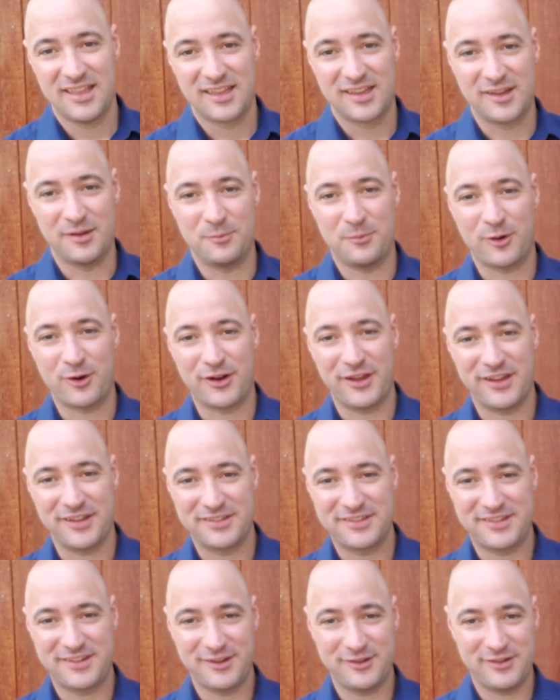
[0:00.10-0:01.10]
Good morning,
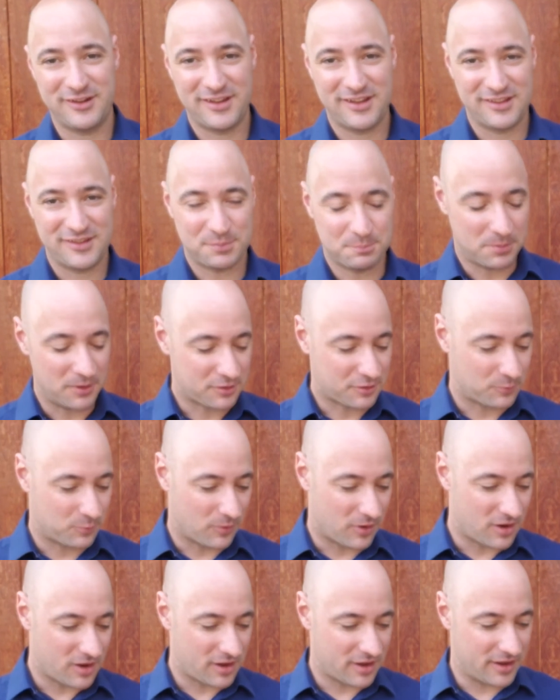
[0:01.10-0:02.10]
students. Book
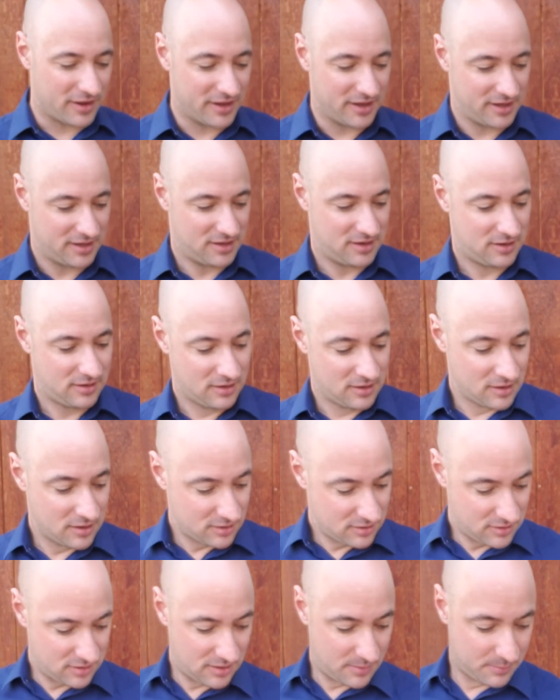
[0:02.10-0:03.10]
1,
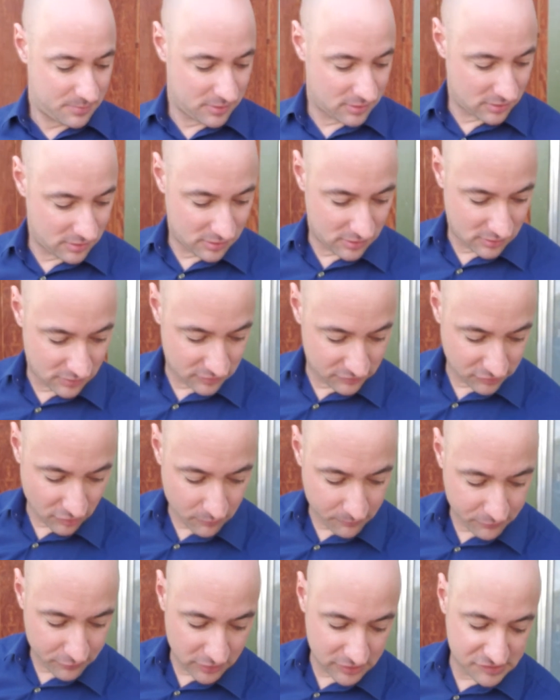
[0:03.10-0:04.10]
numbers
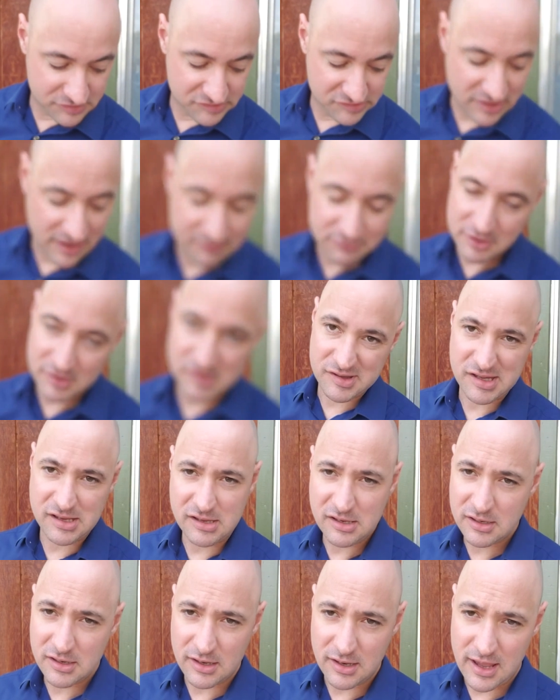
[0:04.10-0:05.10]
hopefully
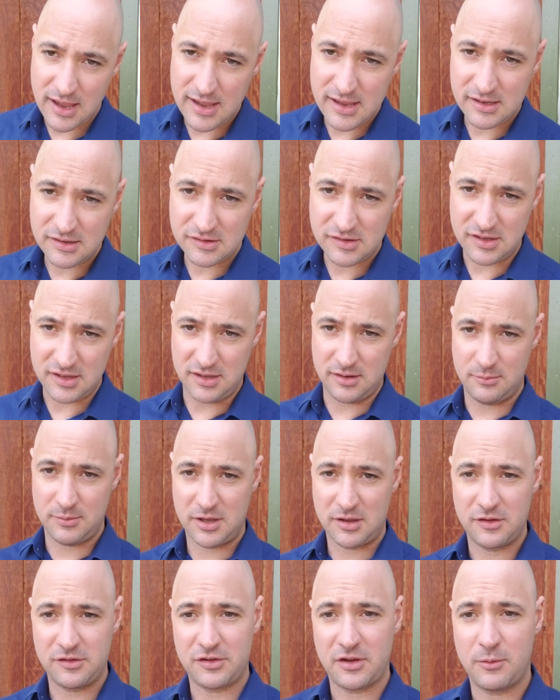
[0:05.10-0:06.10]
17 and 18,
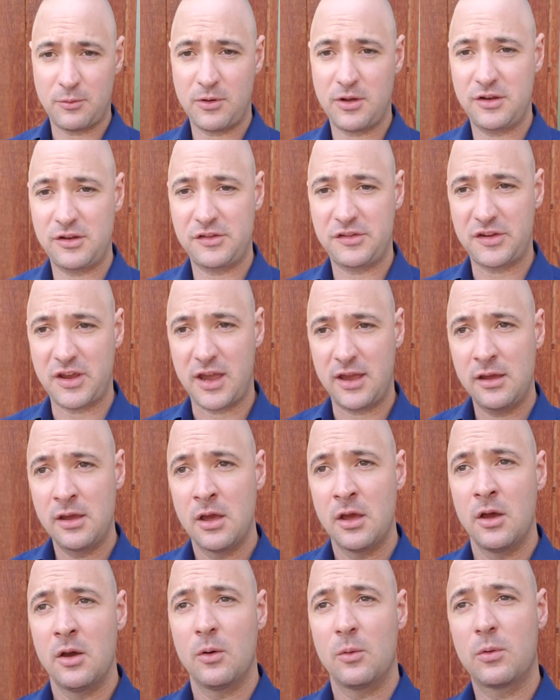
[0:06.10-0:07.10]
because I wanted to say
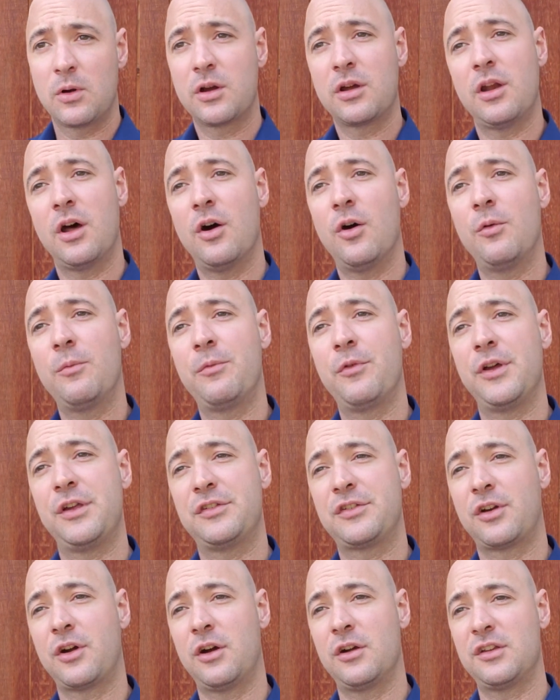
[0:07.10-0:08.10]
we're going to hopefully
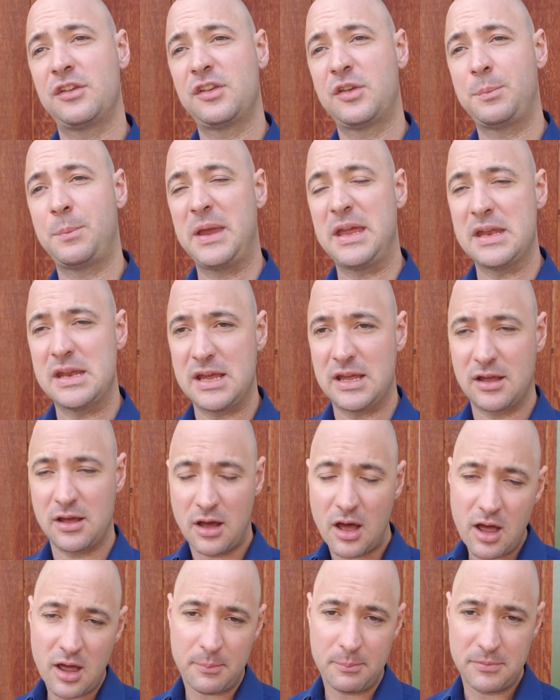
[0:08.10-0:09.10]
start speeding
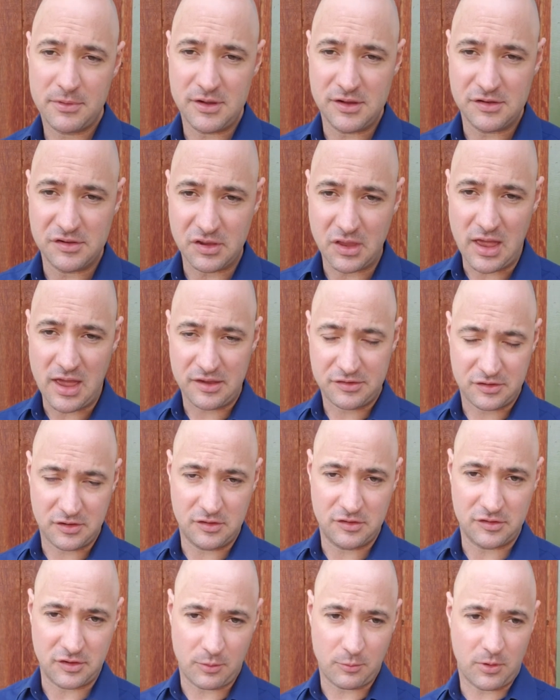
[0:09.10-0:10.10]
up these
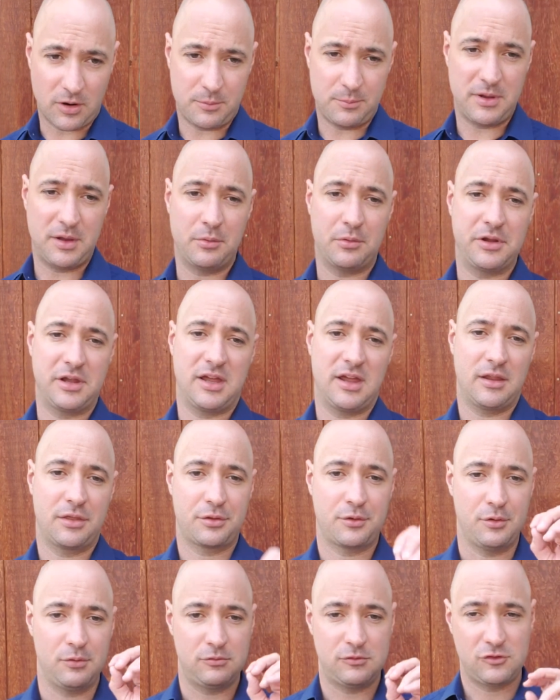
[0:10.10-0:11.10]
lessons. I want to be able to get
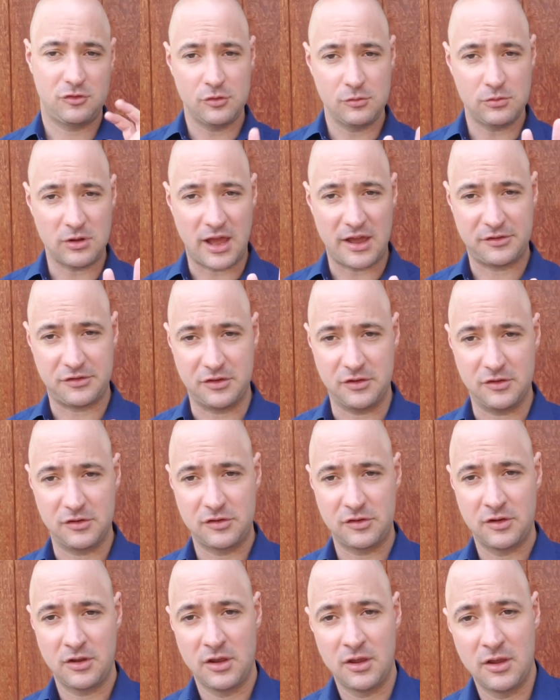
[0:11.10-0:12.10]
through 2 lessons
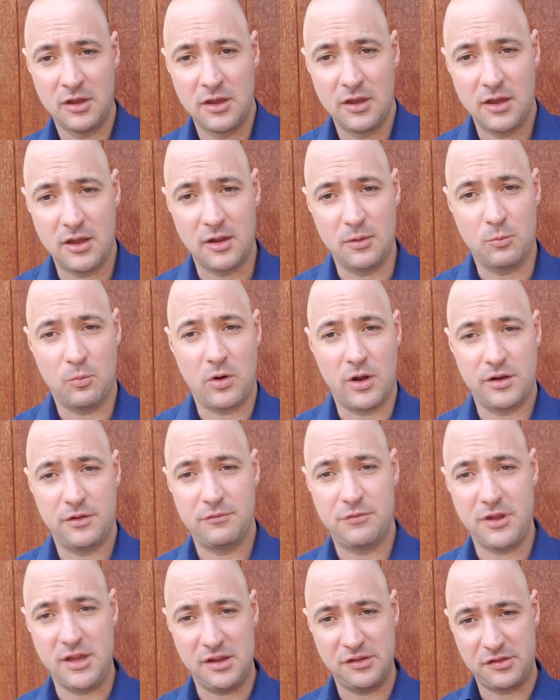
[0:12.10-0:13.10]
in one of
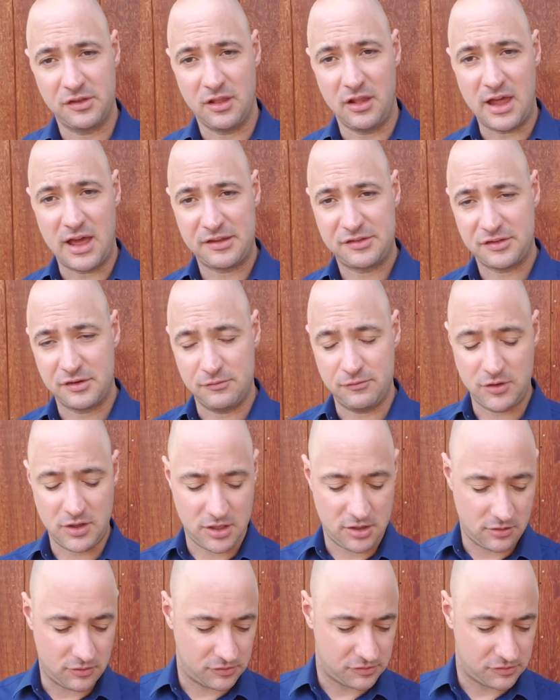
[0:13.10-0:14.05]
these lesson videos.